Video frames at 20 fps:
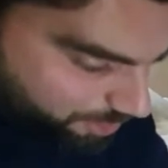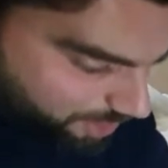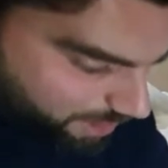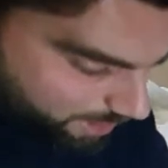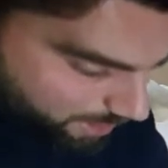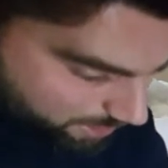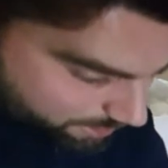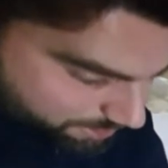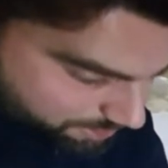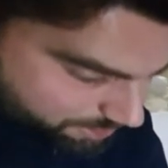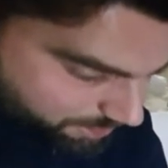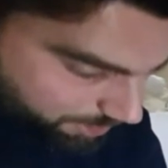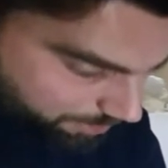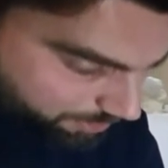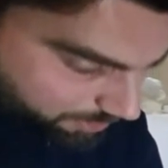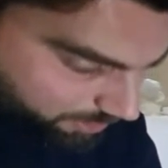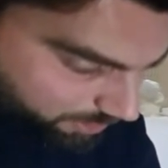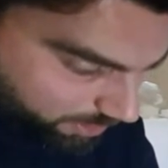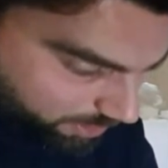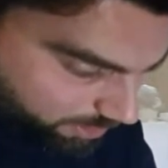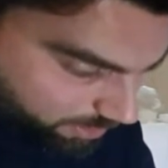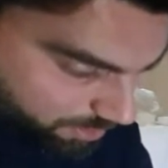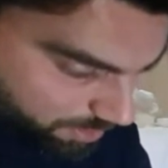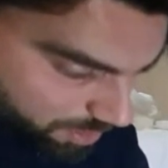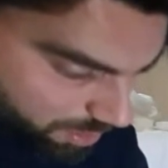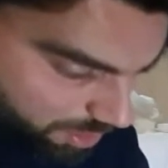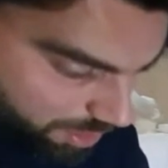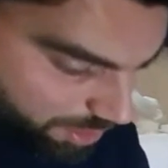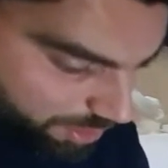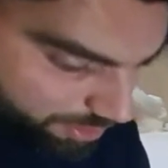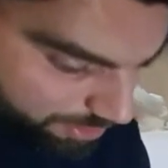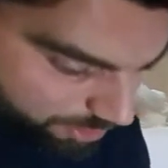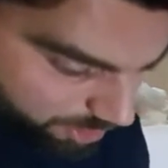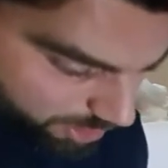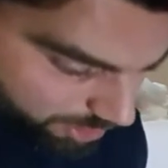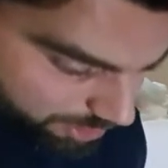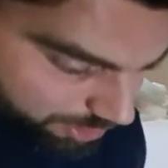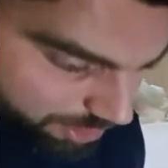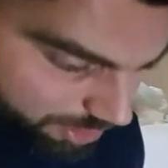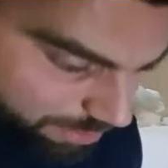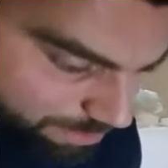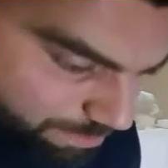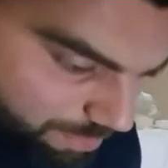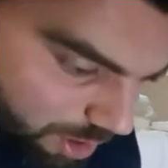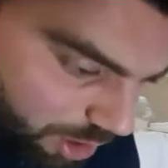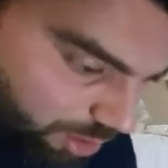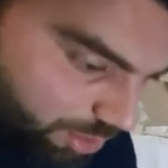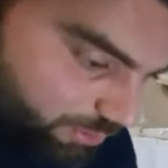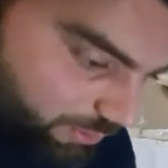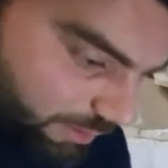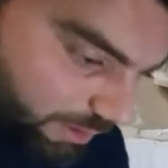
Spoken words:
hit something or you run your boat